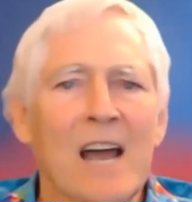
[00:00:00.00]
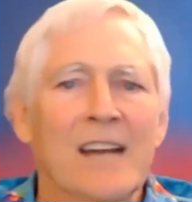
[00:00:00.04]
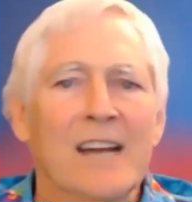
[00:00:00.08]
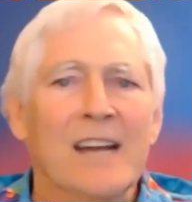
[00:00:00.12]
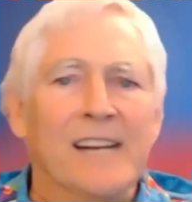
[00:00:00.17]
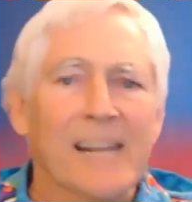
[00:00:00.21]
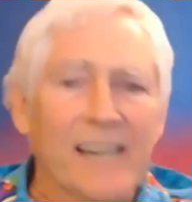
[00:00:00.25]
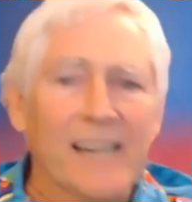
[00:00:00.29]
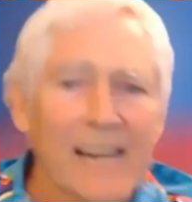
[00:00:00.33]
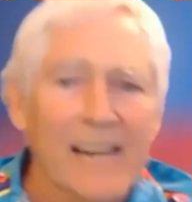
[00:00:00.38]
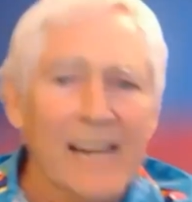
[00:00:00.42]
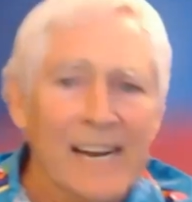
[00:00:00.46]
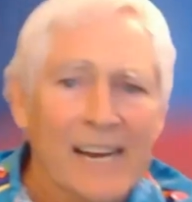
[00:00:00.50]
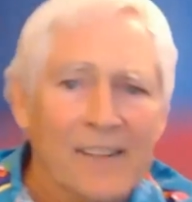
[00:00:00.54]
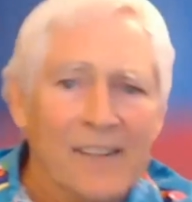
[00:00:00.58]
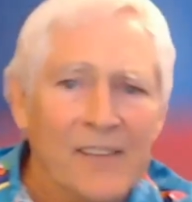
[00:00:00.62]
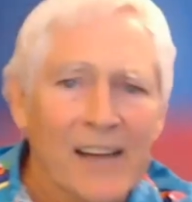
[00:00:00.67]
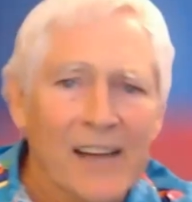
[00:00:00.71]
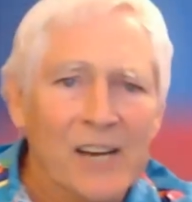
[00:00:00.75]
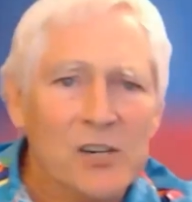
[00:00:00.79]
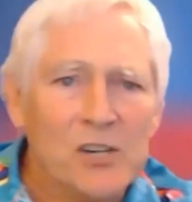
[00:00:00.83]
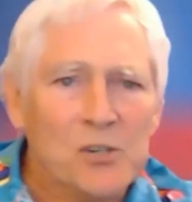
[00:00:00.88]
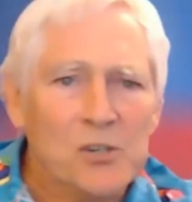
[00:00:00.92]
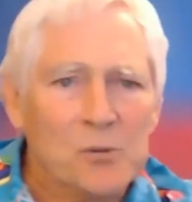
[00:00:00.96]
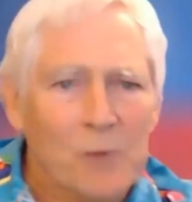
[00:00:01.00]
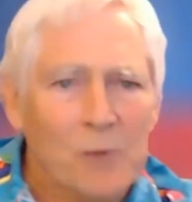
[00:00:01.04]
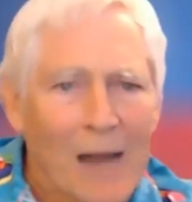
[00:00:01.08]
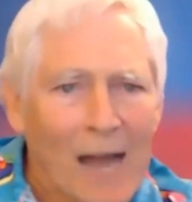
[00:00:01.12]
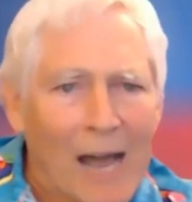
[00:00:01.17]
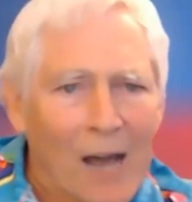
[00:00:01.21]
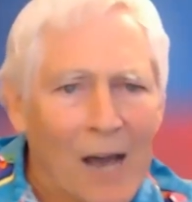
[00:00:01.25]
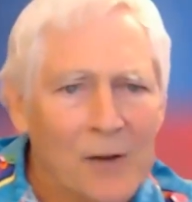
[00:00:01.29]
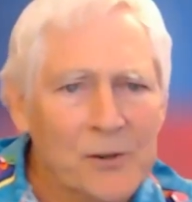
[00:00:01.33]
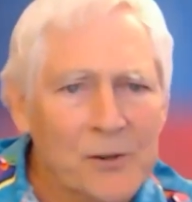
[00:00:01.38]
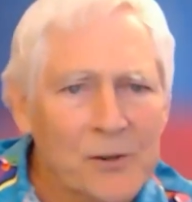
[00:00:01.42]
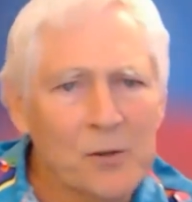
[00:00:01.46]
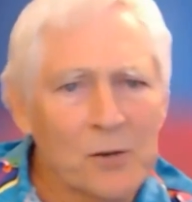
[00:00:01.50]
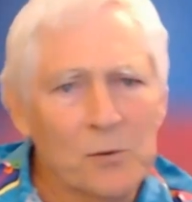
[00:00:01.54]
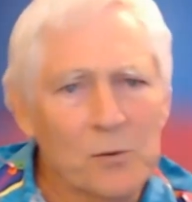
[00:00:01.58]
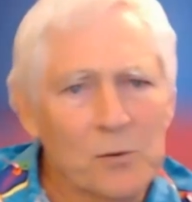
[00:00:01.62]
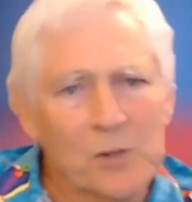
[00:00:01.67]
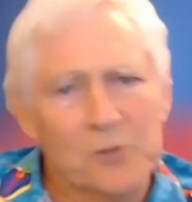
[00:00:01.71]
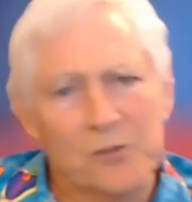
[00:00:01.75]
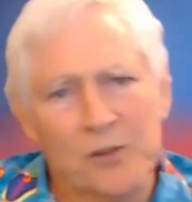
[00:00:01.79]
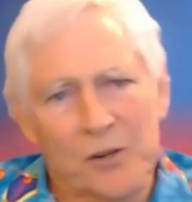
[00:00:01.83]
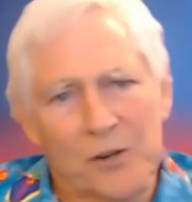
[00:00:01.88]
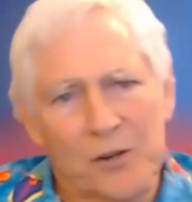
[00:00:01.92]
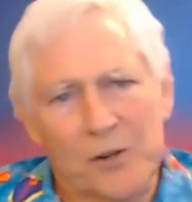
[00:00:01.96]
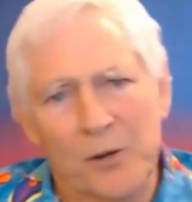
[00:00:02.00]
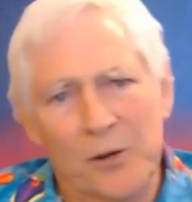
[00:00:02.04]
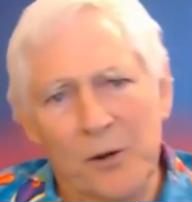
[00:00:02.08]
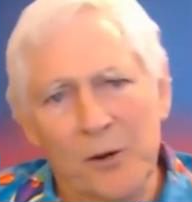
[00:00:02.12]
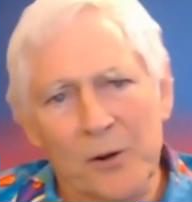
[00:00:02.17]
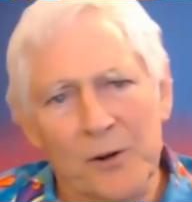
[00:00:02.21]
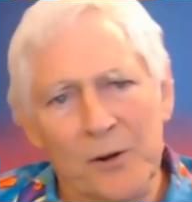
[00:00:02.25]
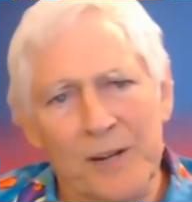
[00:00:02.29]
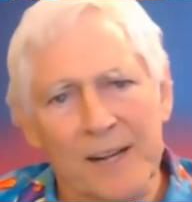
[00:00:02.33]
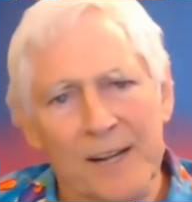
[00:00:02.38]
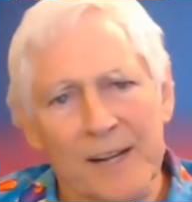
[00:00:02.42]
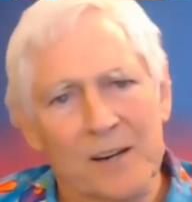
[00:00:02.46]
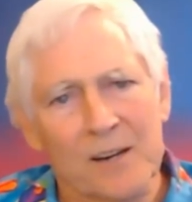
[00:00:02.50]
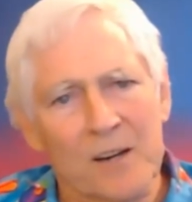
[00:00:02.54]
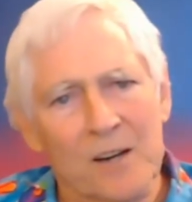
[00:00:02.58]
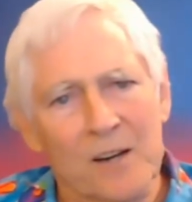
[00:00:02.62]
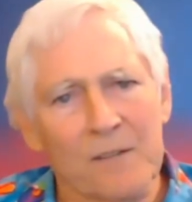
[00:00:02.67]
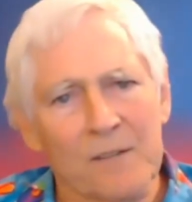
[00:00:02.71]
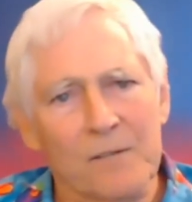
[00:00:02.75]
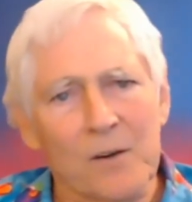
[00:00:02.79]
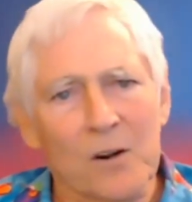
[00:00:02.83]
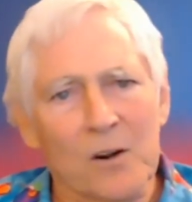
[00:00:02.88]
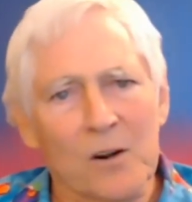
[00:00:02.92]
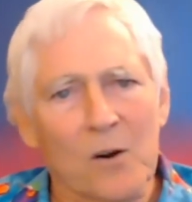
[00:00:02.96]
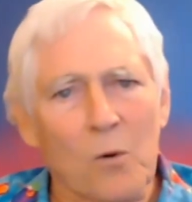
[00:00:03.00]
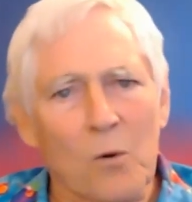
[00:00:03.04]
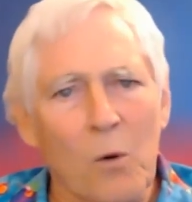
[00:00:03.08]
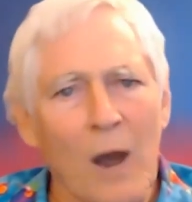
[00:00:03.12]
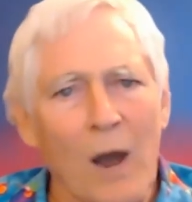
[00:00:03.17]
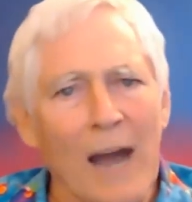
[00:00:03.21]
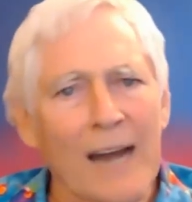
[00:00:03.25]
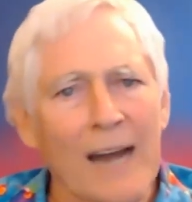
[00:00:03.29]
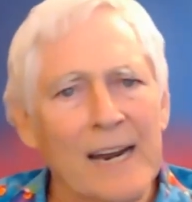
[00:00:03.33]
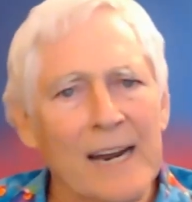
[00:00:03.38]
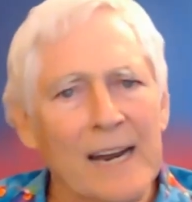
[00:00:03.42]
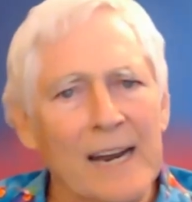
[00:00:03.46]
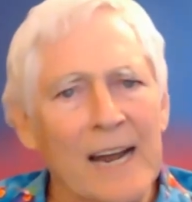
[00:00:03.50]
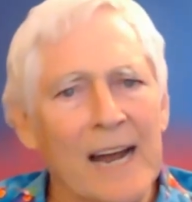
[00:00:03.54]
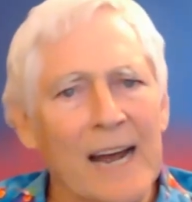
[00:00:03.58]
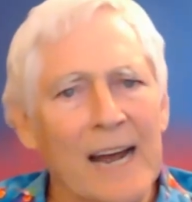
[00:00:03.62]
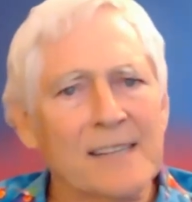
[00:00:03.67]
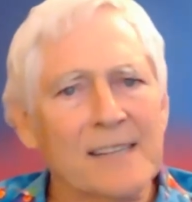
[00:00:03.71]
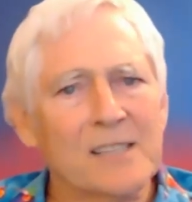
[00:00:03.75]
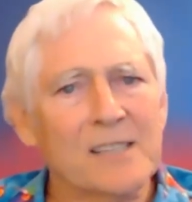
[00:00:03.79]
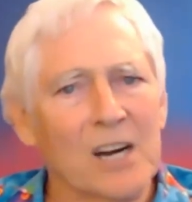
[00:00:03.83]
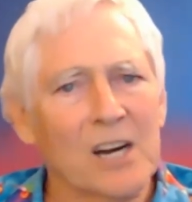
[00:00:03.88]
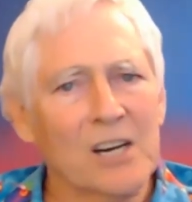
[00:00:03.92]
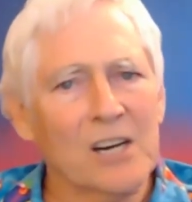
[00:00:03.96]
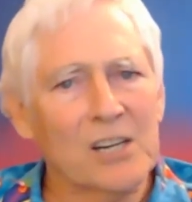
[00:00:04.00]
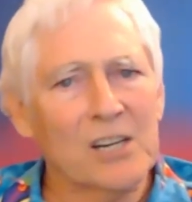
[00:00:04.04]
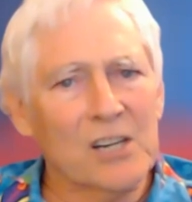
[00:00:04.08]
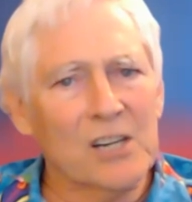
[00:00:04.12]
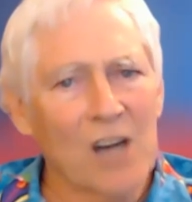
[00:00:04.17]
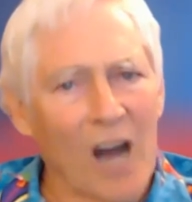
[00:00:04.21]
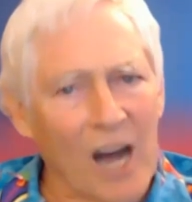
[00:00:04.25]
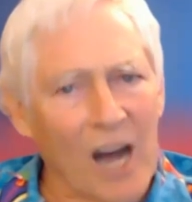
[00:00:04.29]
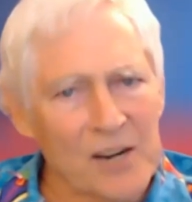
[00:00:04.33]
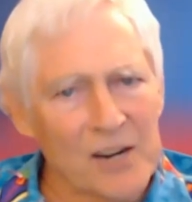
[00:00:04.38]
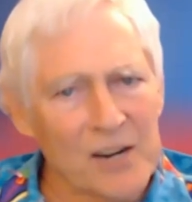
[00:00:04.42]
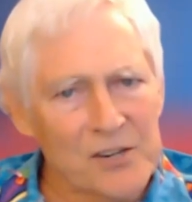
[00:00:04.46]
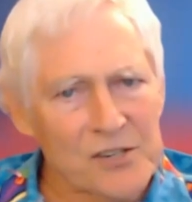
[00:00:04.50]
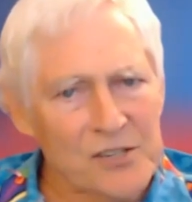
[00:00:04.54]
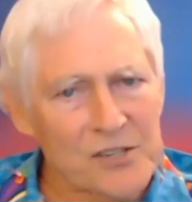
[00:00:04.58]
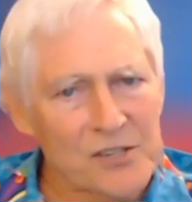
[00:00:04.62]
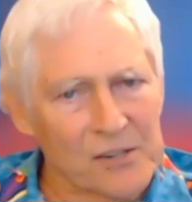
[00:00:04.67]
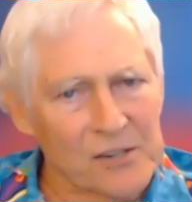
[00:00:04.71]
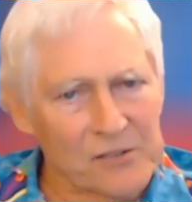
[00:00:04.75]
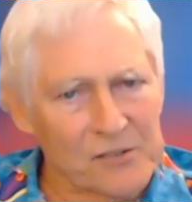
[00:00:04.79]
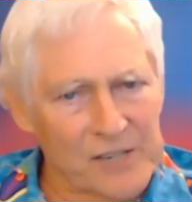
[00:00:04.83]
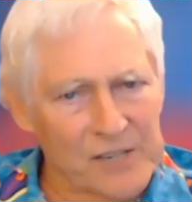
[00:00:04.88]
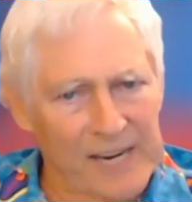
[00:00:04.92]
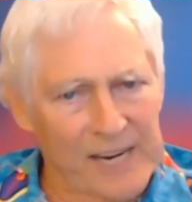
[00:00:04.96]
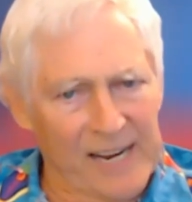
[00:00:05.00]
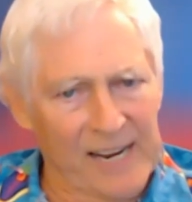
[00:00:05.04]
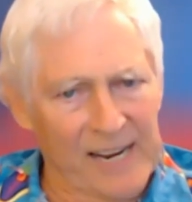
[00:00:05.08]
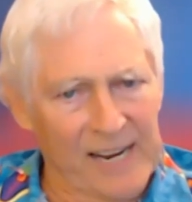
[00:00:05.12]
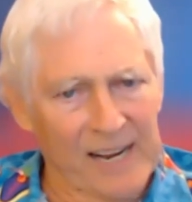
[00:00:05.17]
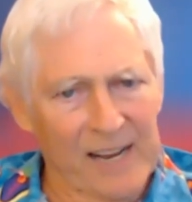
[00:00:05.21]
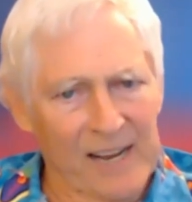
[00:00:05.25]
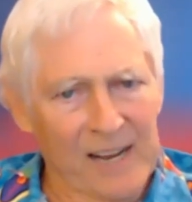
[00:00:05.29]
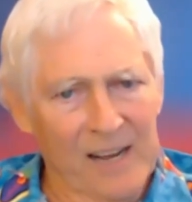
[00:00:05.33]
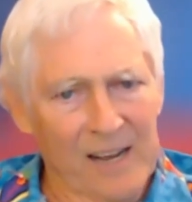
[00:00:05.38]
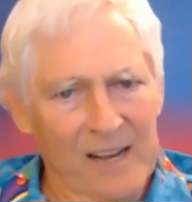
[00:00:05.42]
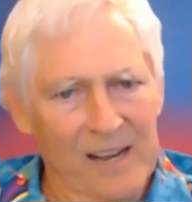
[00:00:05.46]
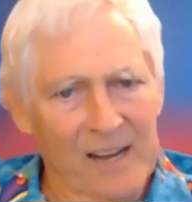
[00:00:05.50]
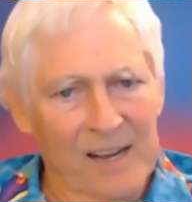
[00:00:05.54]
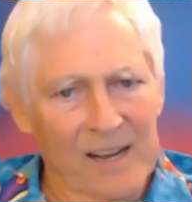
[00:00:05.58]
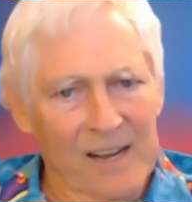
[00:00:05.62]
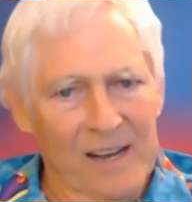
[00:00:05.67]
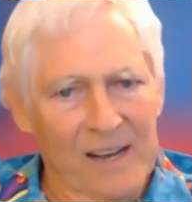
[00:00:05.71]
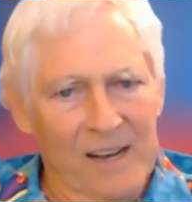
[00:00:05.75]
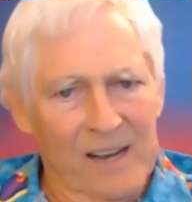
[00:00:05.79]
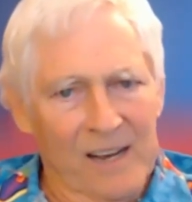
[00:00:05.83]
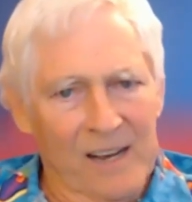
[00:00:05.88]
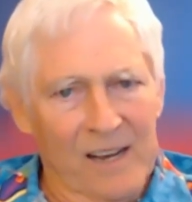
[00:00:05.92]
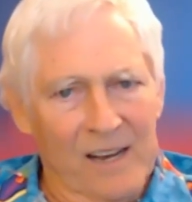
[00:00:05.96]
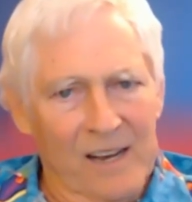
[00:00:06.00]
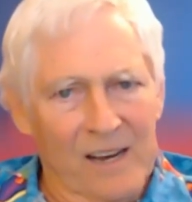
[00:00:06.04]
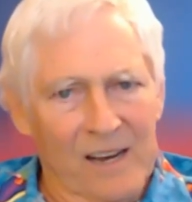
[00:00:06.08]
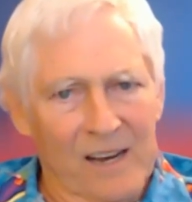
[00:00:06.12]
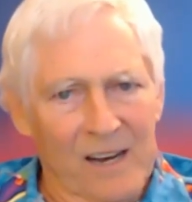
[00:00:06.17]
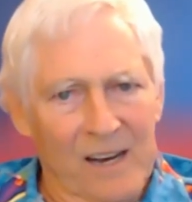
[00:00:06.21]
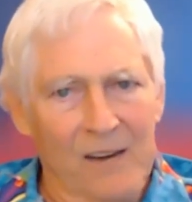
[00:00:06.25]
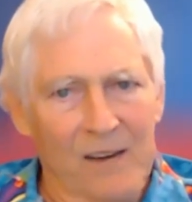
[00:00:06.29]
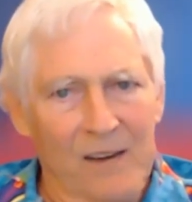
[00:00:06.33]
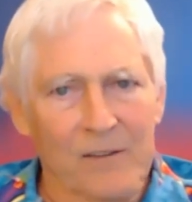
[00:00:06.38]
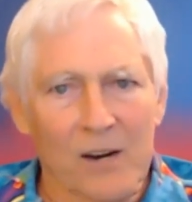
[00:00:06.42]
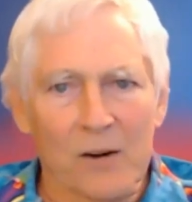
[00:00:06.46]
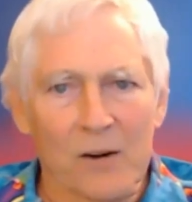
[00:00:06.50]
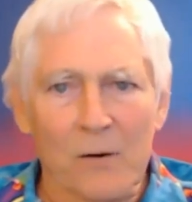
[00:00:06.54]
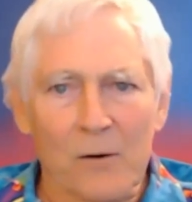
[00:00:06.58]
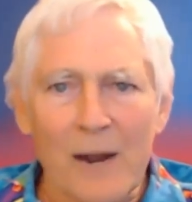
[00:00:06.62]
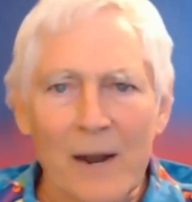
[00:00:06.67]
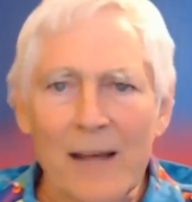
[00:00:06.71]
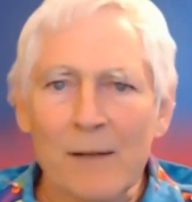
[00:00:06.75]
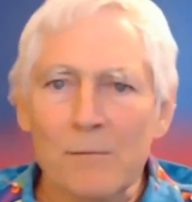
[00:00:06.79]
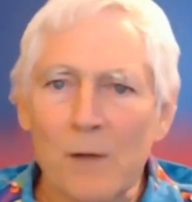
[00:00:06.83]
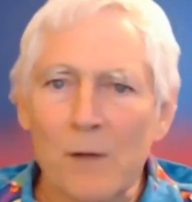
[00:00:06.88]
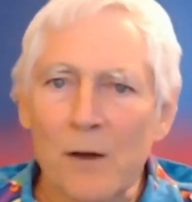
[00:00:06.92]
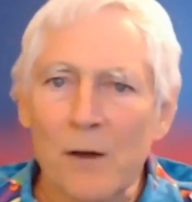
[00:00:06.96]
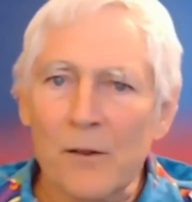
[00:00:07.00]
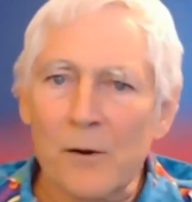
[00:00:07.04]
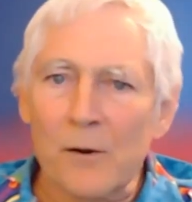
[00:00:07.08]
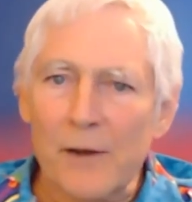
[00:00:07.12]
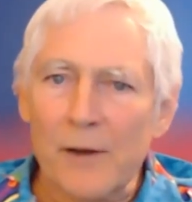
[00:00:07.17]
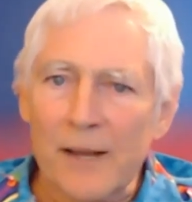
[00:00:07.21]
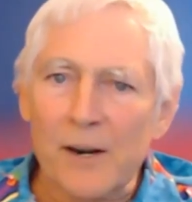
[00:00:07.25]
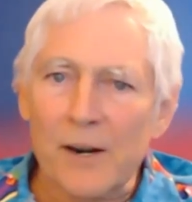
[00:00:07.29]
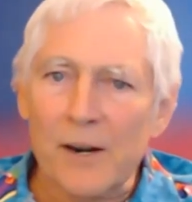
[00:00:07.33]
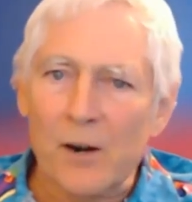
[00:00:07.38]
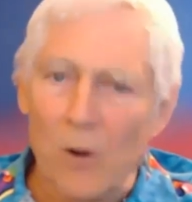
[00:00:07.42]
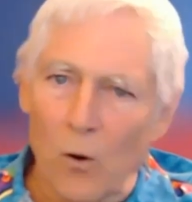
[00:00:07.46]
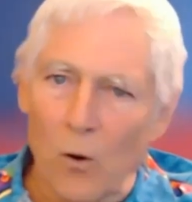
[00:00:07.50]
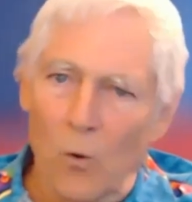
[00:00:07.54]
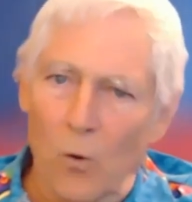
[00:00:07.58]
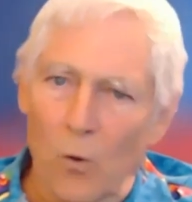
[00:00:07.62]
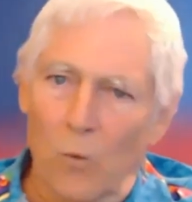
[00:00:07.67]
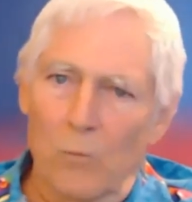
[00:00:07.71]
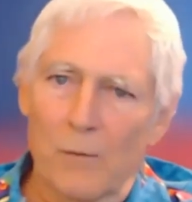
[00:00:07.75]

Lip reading: Did anything shroud you with security and comfort quite like the constancy of a grandmother in her home?